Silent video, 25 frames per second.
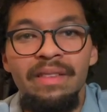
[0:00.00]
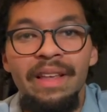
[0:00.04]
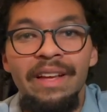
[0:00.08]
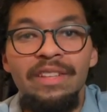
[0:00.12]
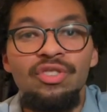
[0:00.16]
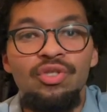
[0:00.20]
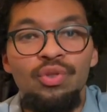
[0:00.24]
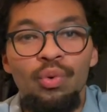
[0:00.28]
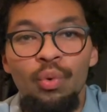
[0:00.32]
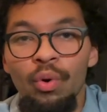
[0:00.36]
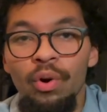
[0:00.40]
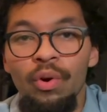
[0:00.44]

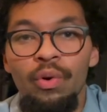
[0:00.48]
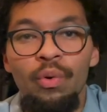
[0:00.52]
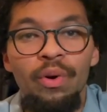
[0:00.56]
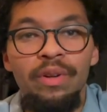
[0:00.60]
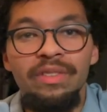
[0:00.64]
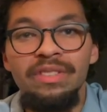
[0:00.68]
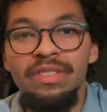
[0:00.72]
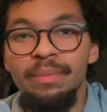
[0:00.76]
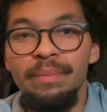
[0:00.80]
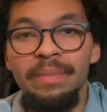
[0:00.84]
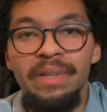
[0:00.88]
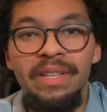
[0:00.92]
that you're going
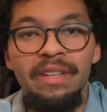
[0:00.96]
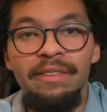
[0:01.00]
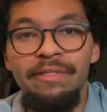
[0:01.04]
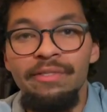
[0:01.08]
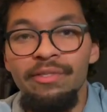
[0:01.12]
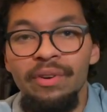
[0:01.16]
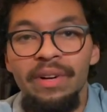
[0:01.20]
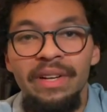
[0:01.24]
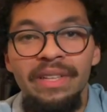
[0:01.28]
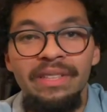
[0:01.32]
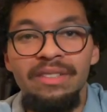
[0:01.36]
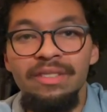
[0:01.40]
to be
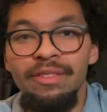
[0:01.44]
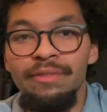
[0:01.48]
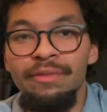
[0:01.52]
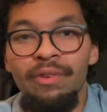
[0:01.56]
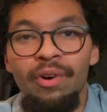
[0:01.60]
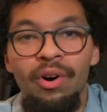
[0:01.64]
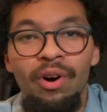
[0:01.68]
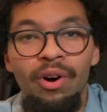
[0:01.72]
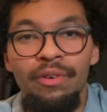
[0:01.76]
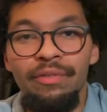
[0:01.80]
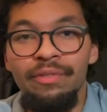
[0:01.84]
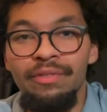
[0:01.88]
afraid to
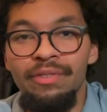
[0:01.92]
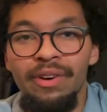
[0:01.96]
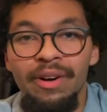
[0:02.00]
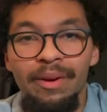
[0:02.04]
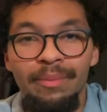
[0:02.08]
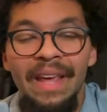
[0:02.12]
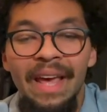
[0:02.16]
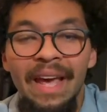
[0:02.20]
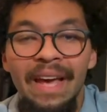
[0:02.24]
fall from.